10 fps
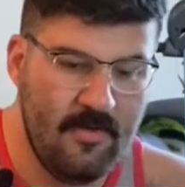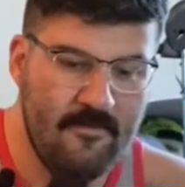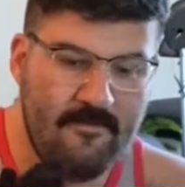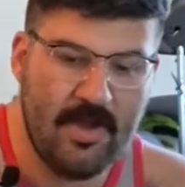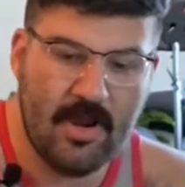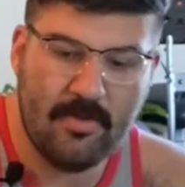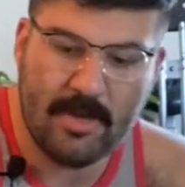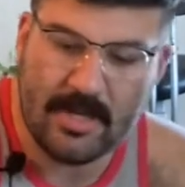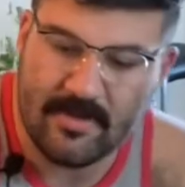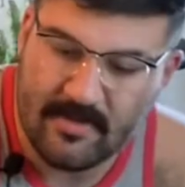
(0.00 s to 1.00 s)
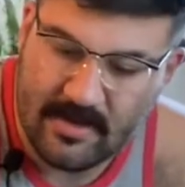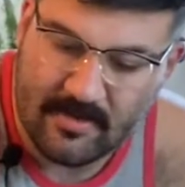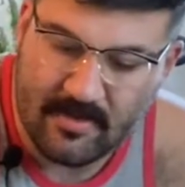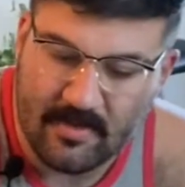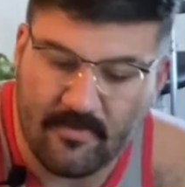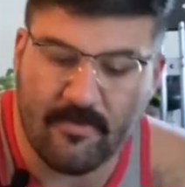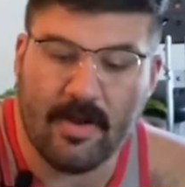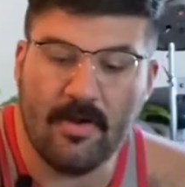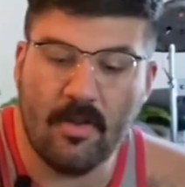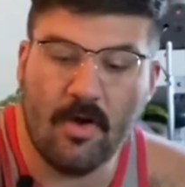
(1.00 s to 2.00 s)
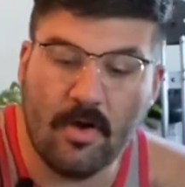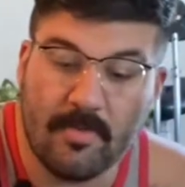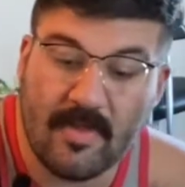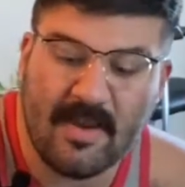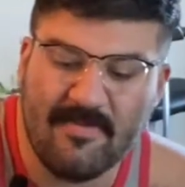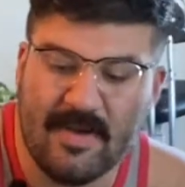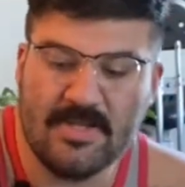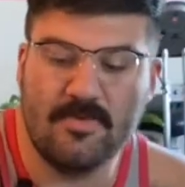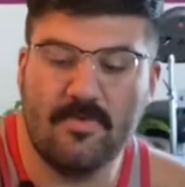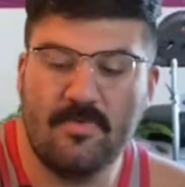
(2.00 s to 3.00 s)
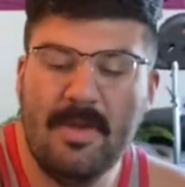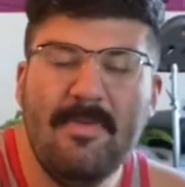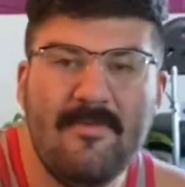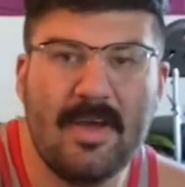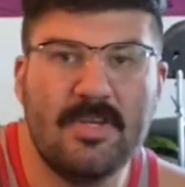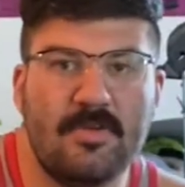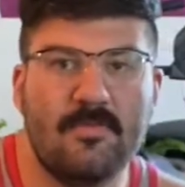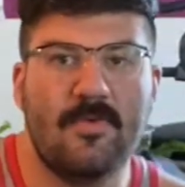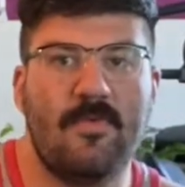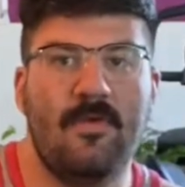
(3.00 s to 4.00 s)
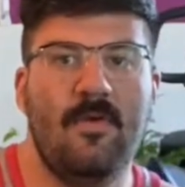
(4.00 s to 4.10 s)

very many seeds in this for very long, besides vegetables. Maybe vegetables.